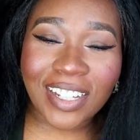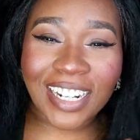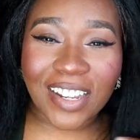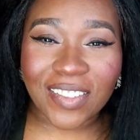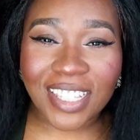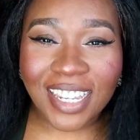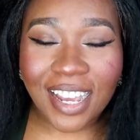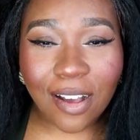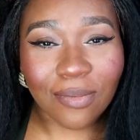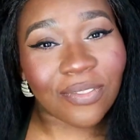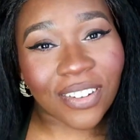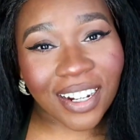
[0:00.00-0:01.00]
My name is
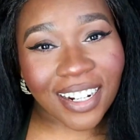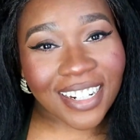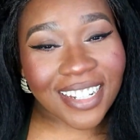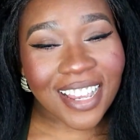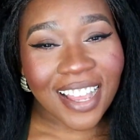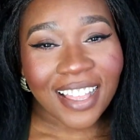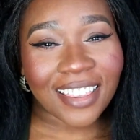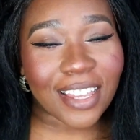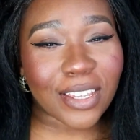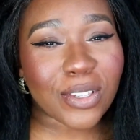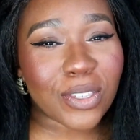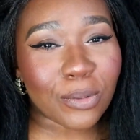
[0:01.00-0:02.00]
Comfort.
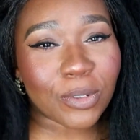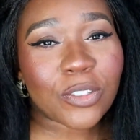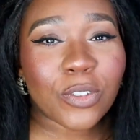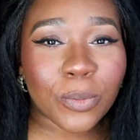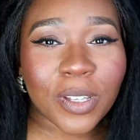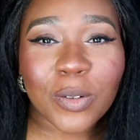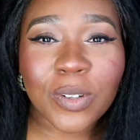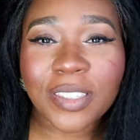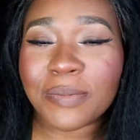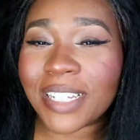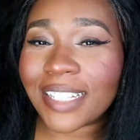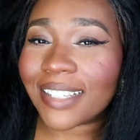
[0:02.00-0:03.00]
Thank you so much for being
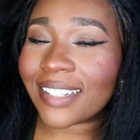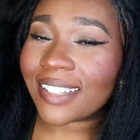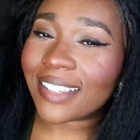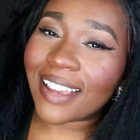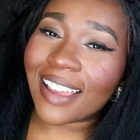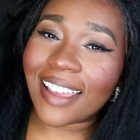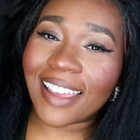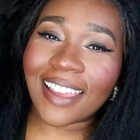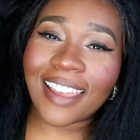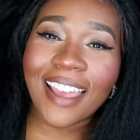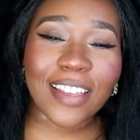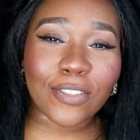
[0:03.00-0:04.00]
with me
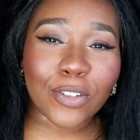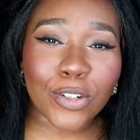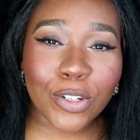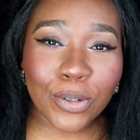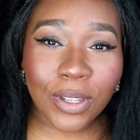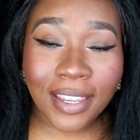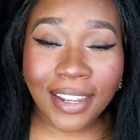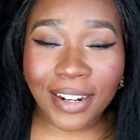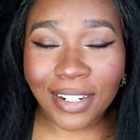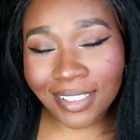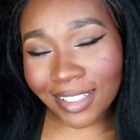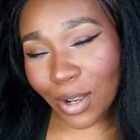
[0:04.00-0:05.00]
today. If you're new
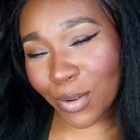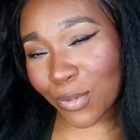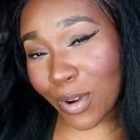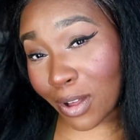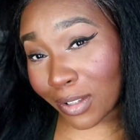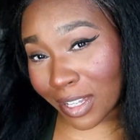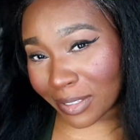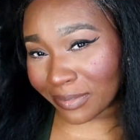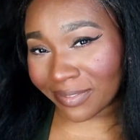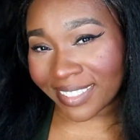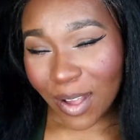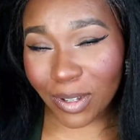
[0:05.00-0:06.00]
here,
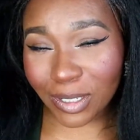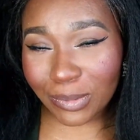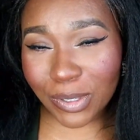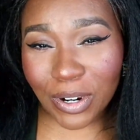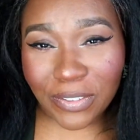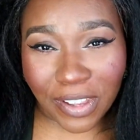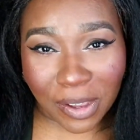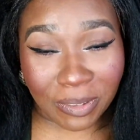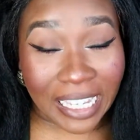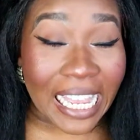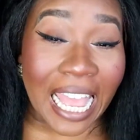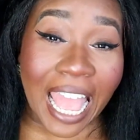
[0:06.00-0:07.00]
welcome. Welcome to our
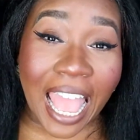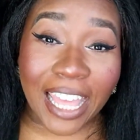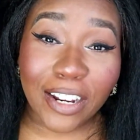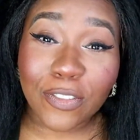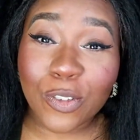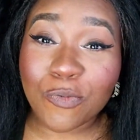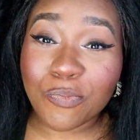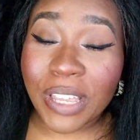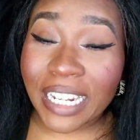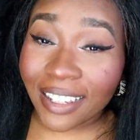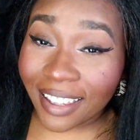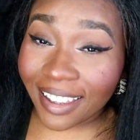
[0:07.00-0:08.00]
family. And if you've
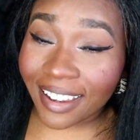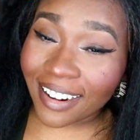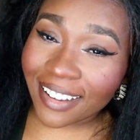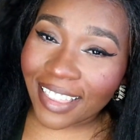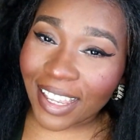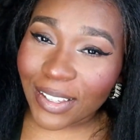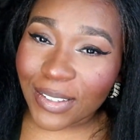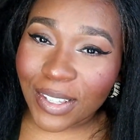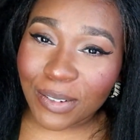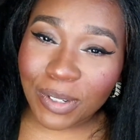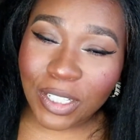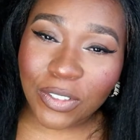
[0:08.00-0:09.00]
been here, thank you
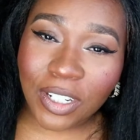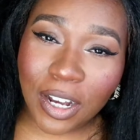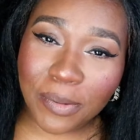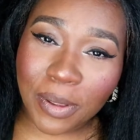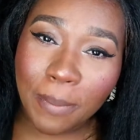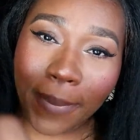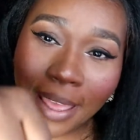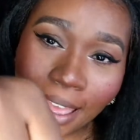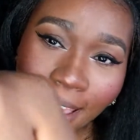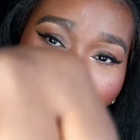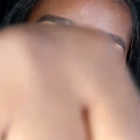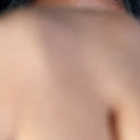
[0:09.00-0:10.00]
so much for coming
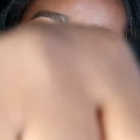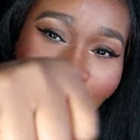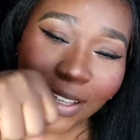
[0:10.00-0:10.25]
back.